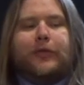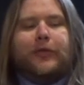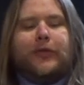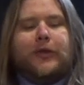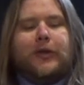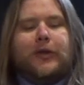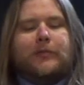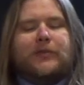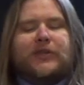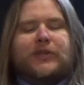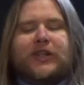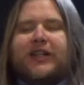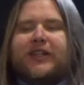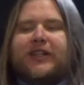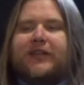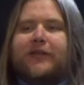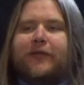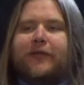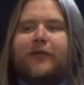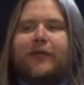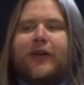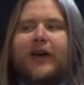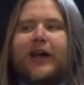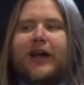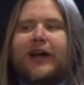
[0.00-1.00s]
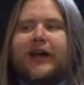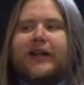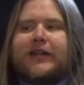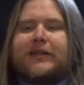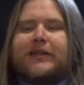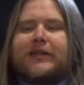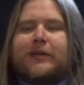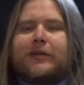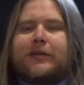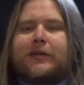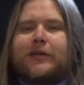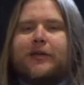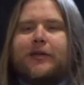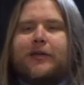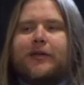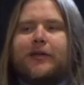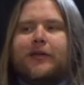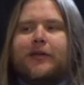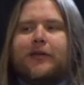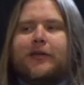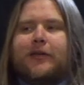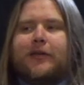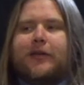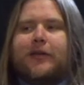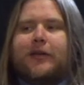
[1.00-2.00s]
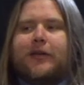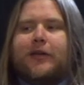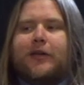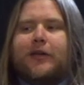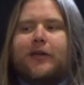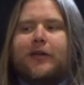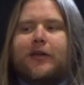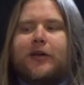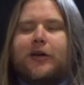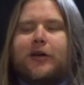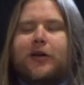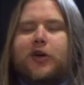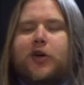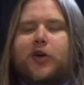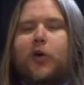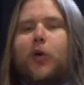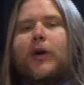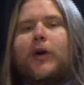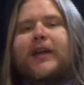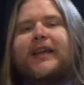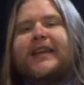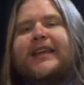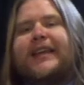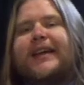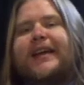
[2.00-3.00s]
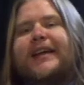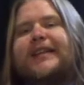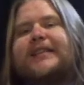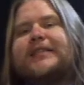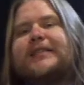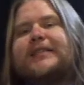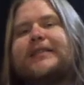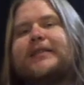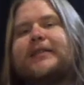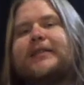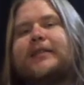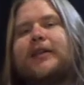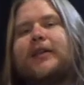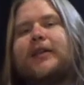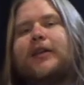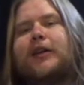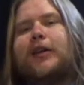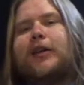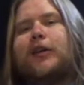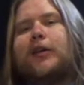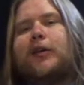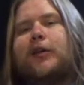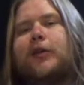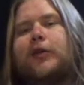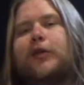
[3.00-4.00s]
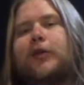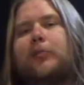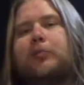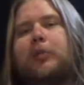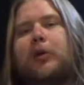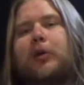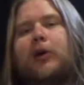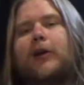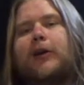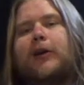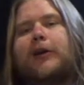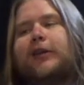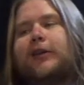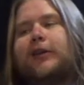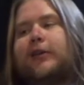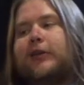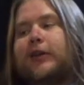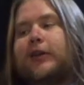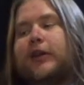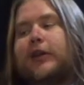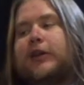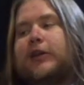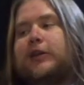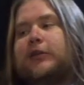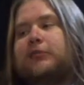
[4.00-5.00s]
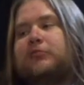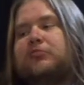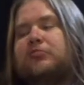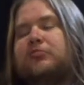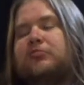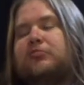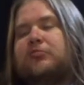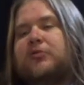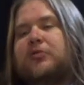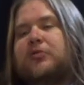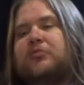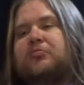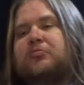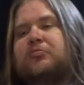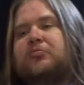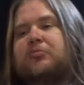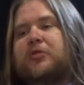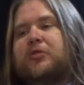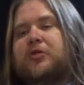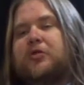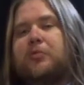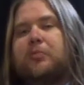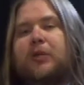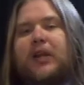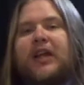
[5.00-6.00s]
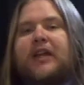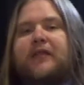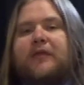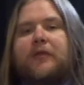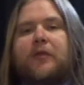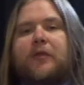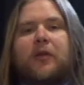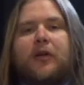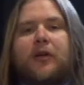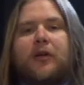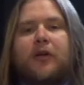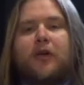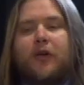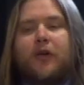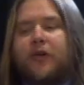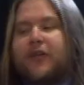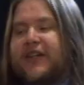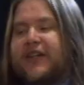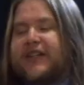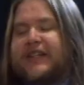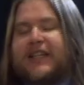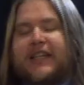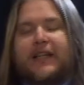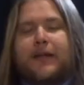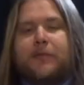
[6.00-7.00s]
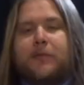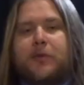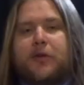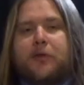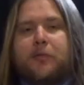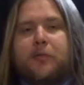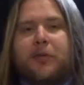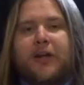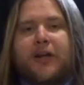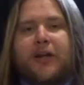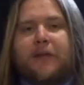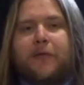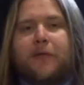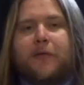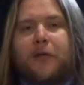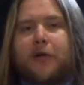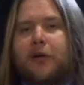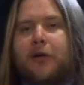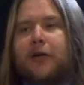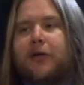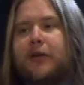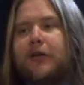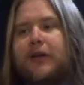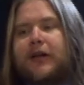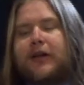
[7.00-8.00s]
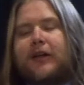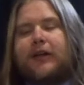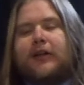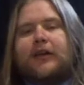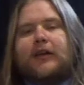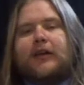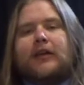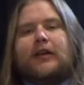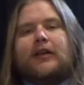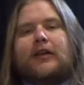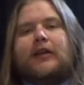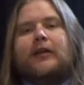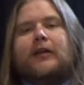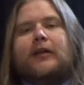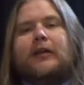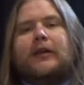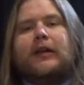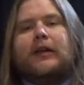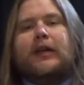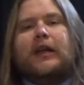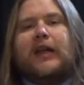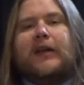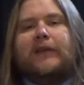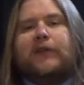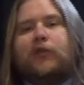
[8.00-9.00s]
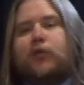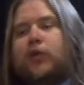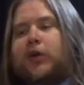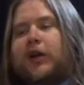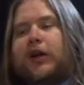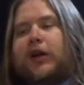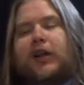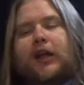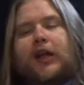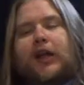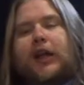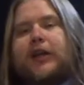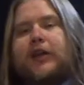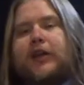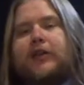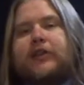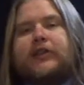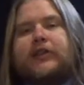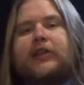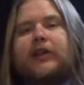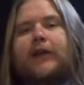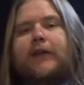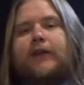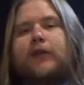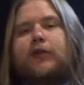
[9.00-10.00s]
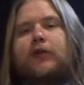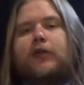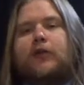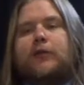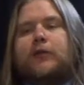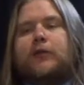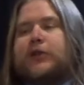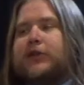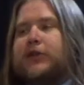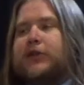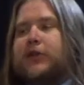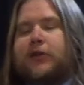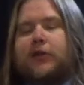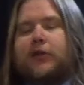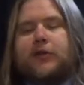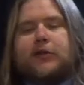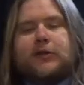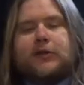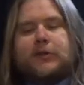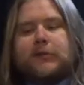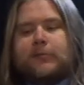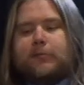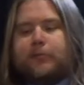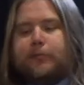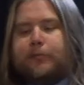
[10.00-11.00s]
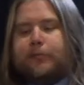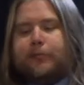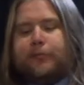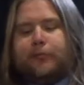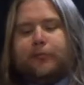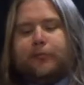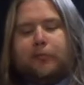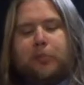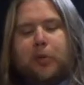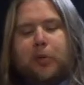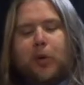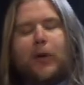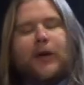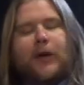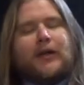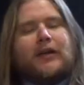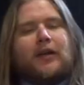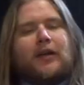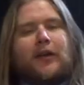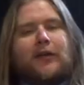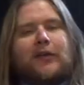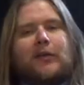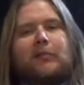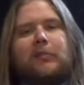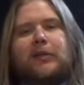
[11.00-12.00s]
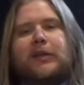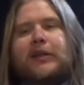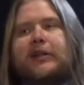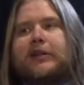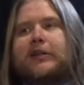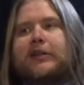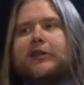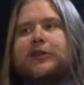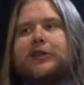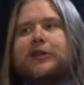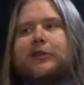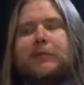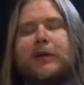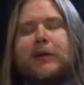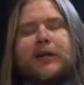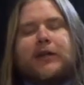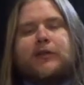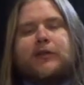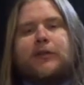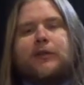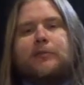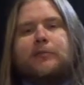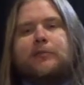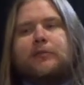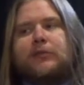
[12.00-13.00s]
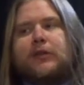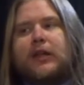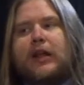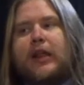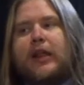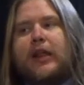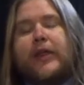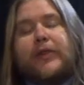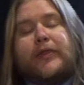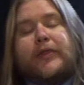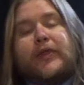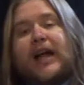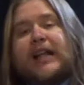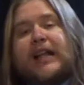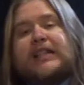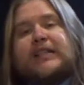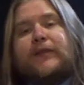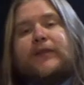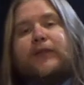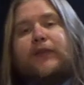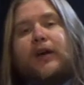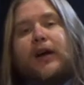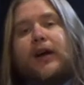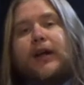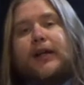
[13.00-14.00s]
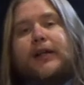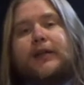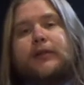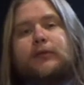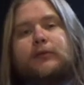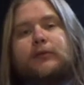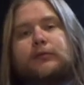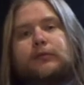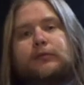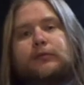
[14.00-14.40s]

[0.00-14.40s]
the objective facts go against the party that you play for, or the team you play for. If you want to align yourself to a certain point on the political spectrum, that's fine.